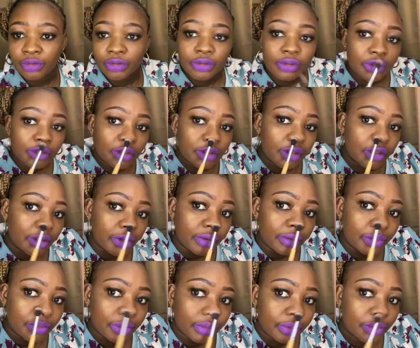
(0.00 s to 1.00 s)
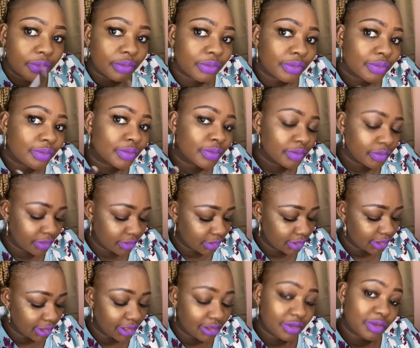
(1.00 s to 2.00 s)
So
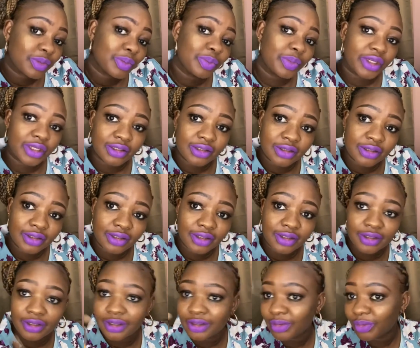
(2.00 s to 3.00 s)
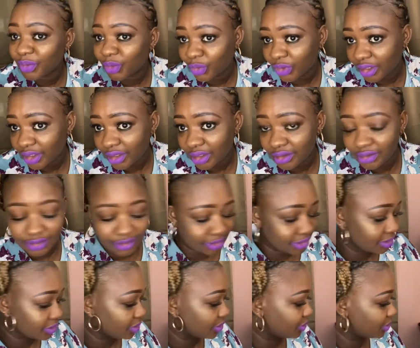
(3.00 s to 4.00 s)
that's basically what I do,